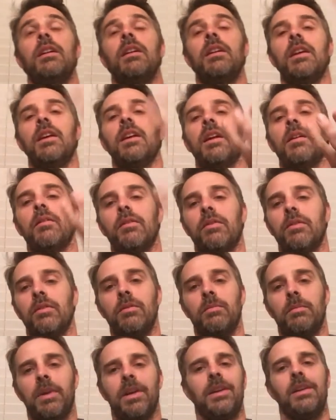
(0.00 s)
and
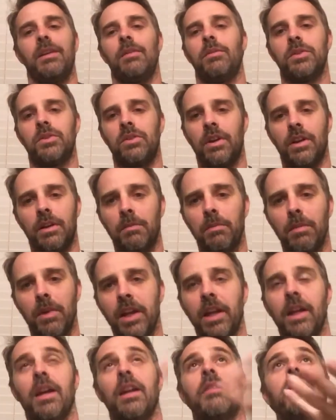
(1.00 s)
my kid was trying to get
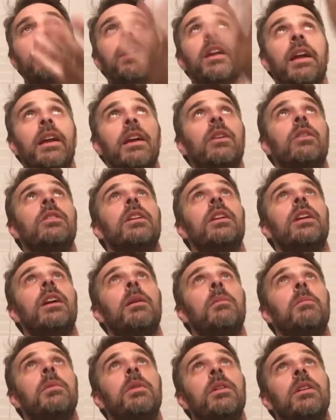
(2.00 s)
money out of it, and I held it
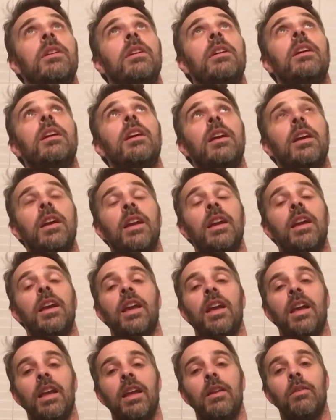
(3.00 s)
up
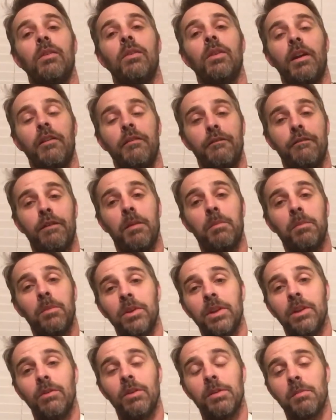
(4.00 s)
and I fumbled
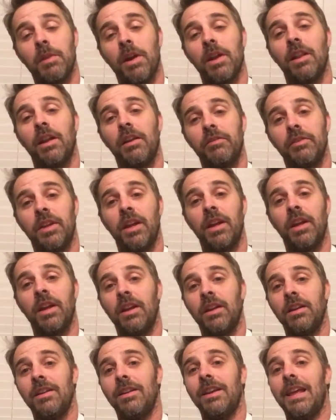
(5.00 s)
it with my left
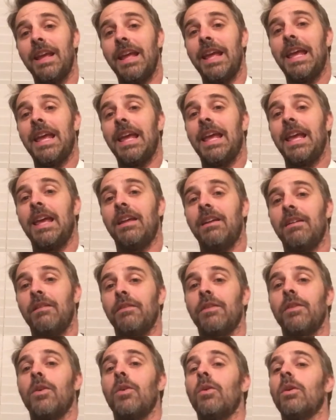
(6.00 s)
hand, and of
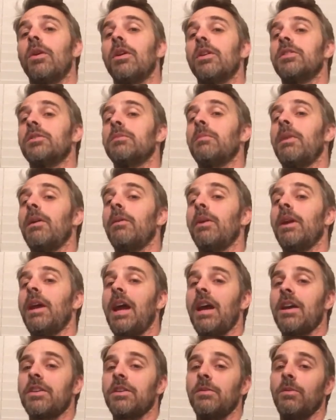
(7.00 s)
course my
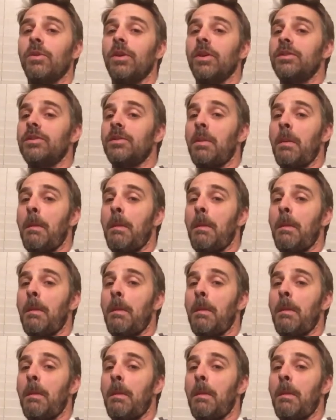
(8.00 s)
reaction was